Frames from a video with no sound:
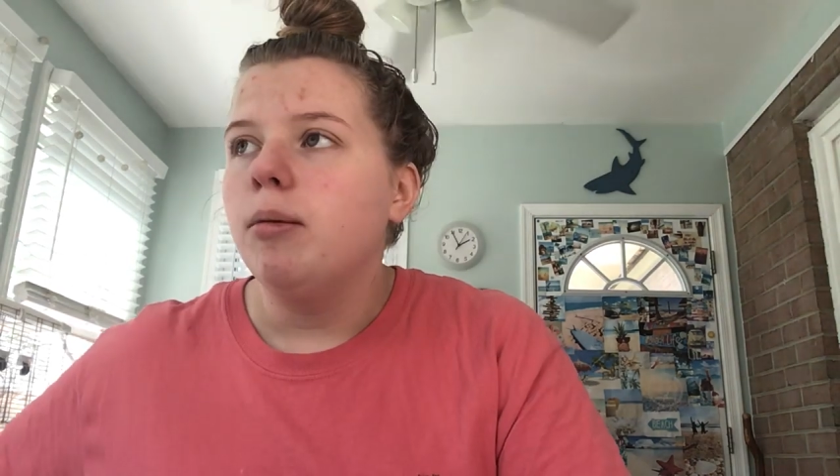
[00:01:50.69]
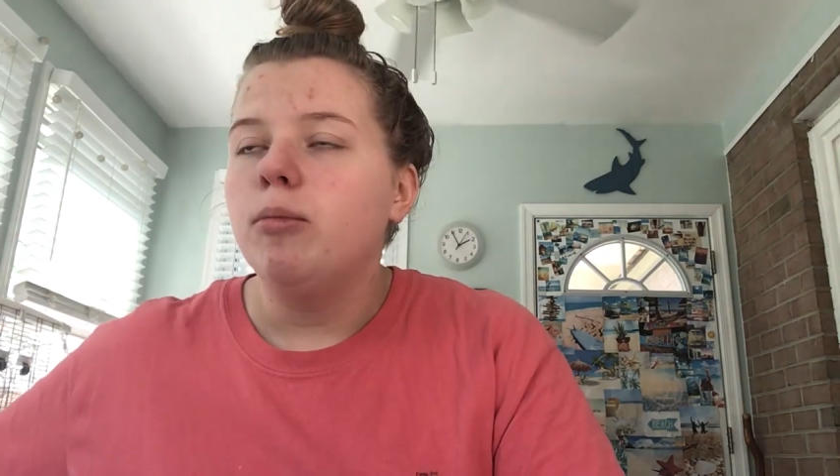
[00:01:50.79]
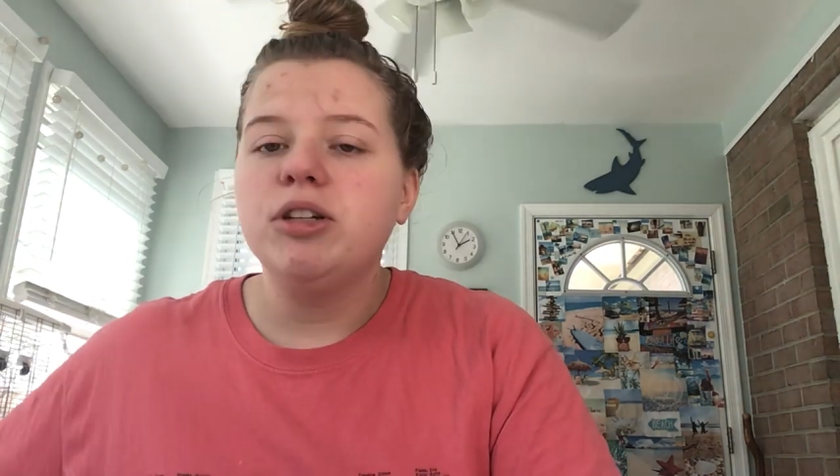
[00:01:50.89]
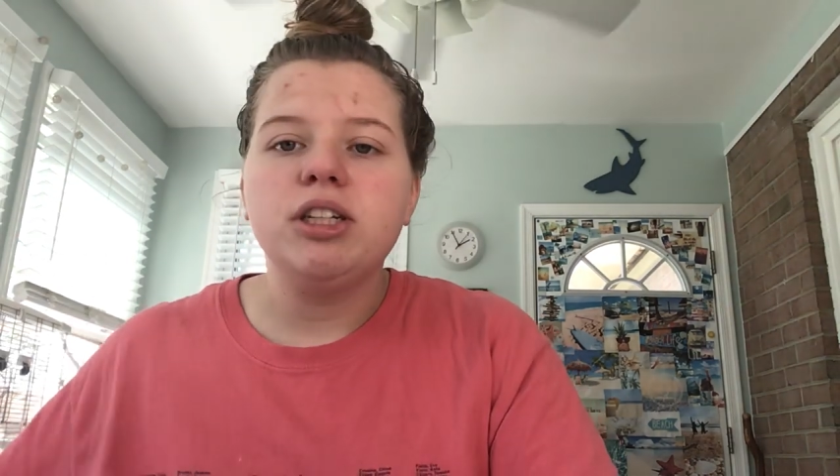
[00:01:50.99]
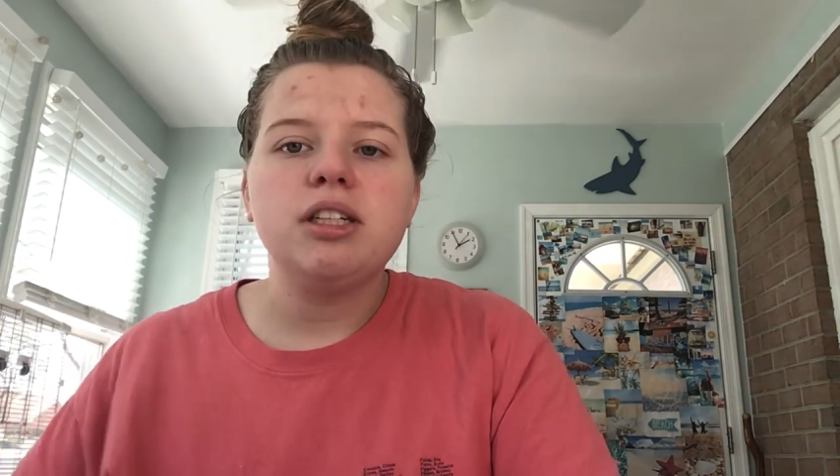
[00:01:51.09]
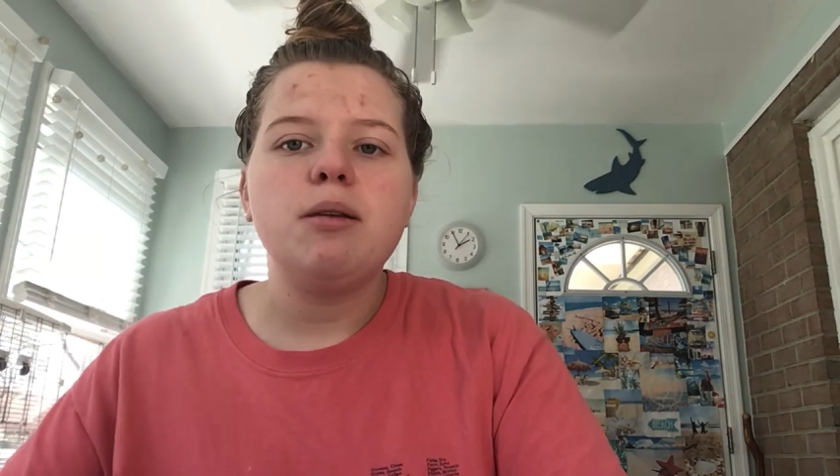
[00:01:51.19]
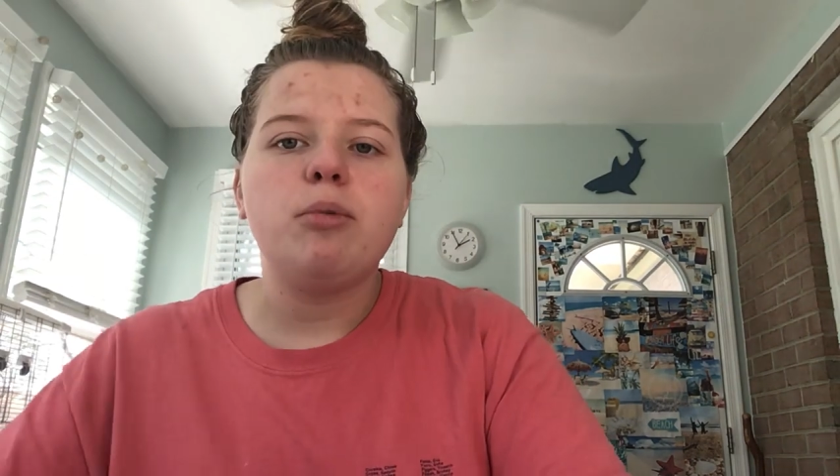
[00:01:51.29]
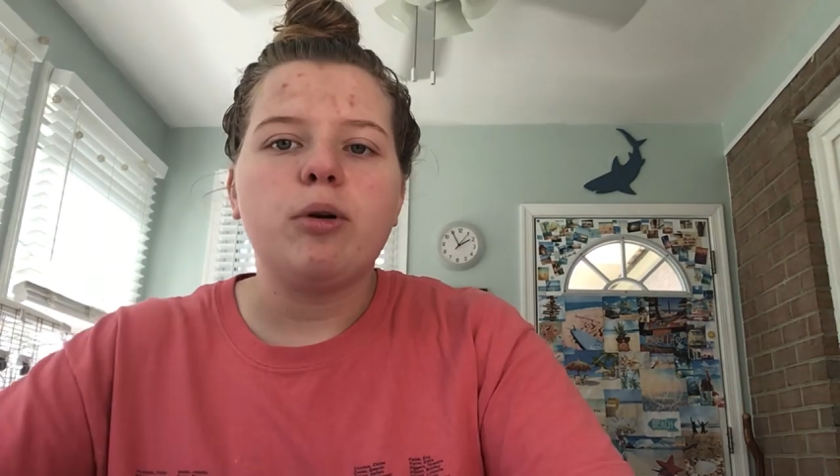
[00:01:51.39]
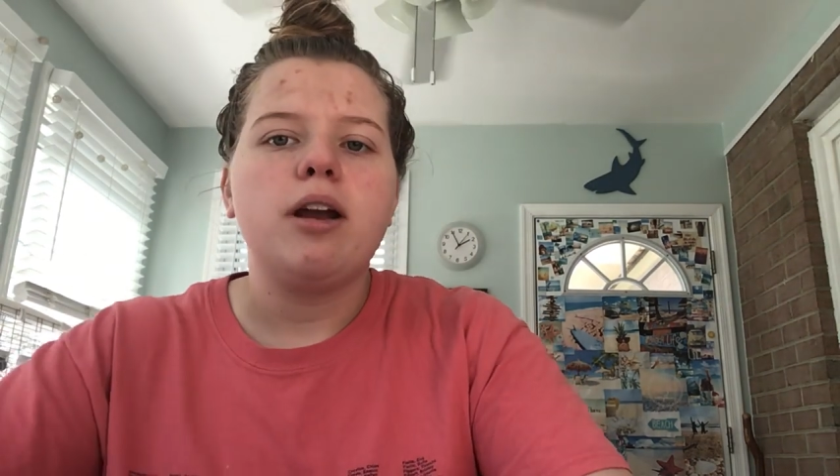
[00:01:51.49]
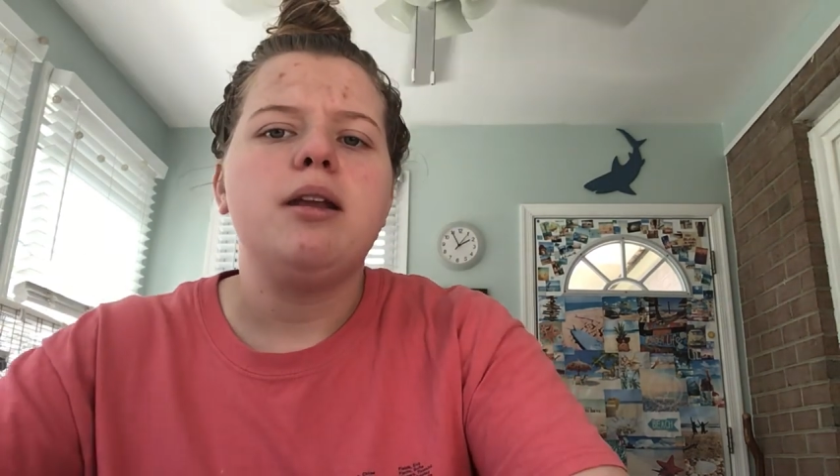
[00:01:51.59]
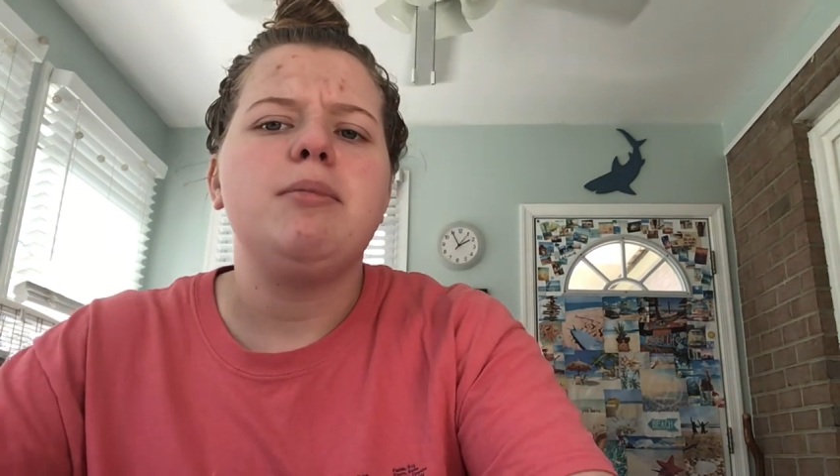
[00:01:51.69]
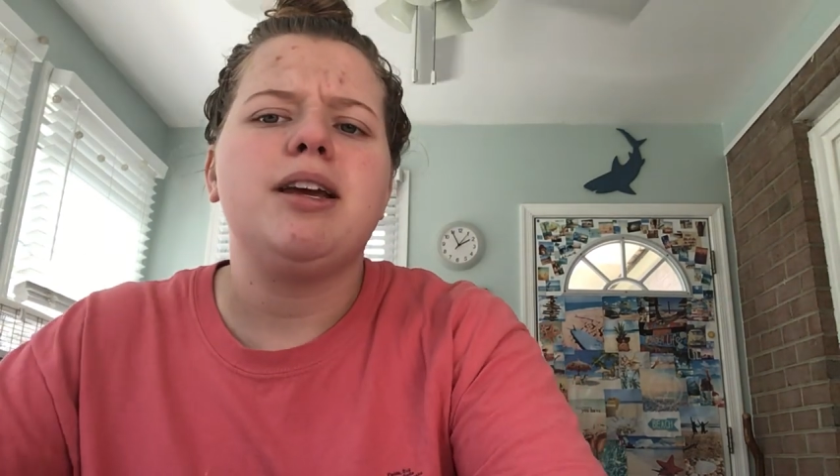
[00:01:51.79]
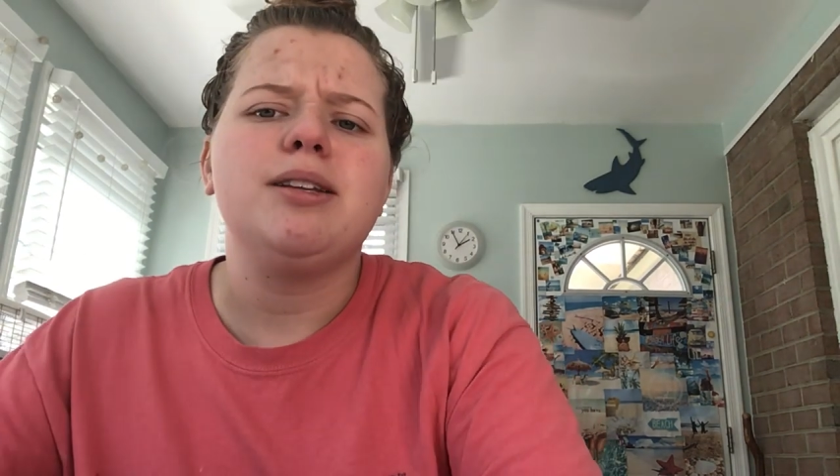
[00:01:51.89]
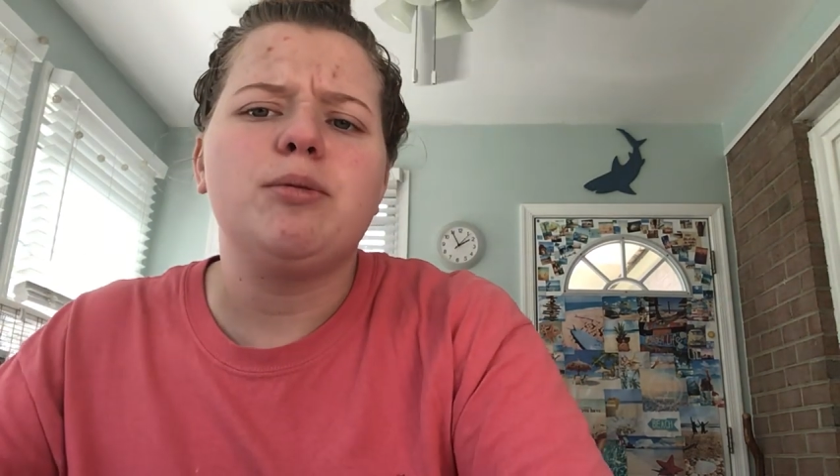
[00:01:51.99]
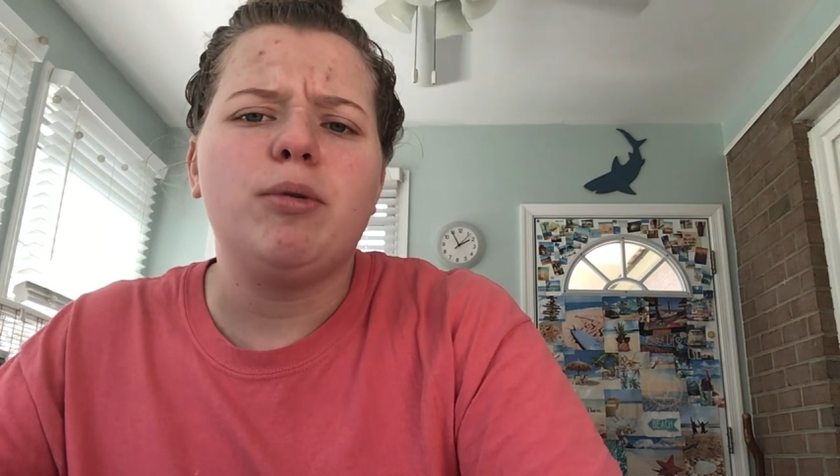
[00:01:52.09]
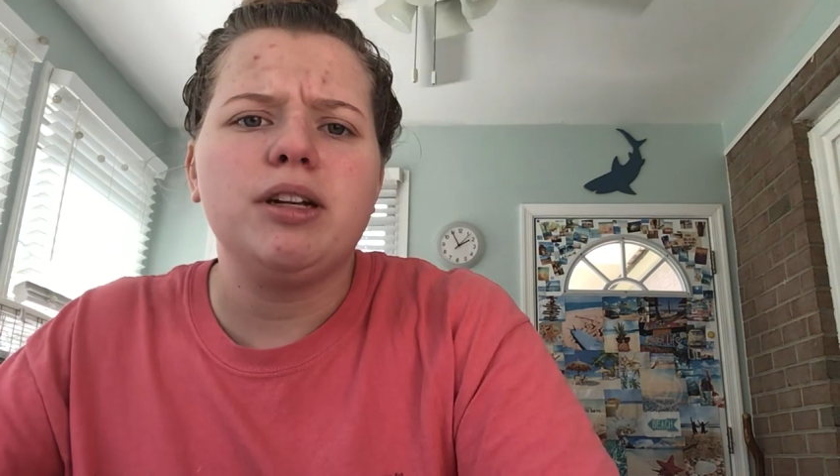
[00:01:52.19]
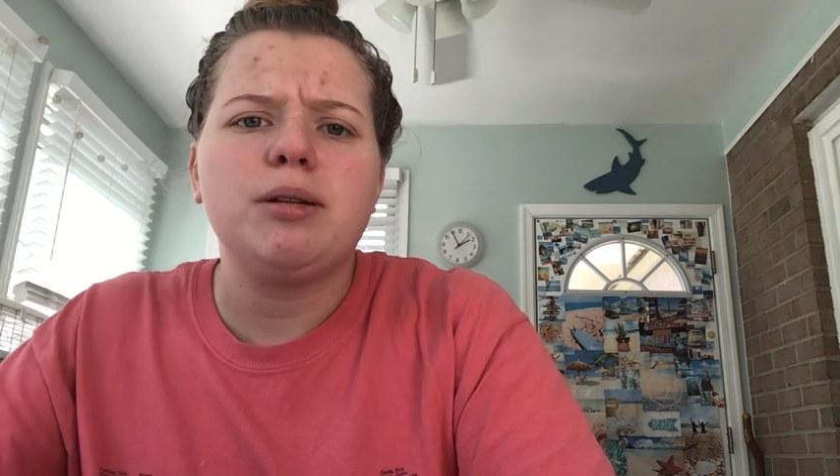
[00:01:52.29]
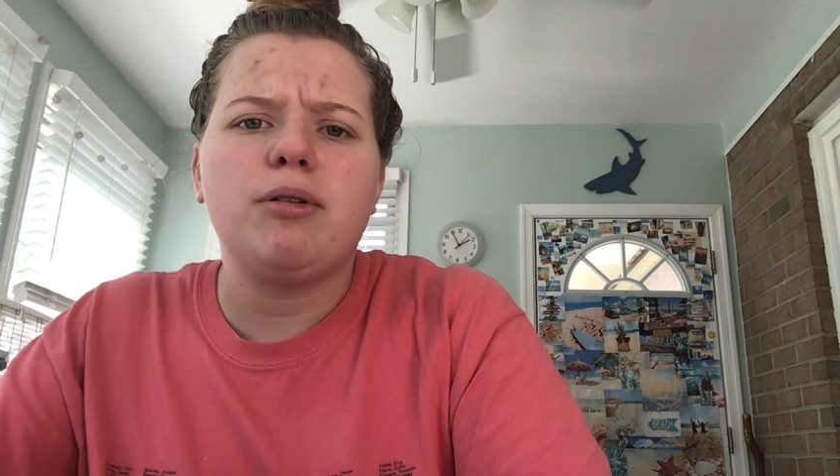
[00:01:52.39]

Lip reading: which is important because we want to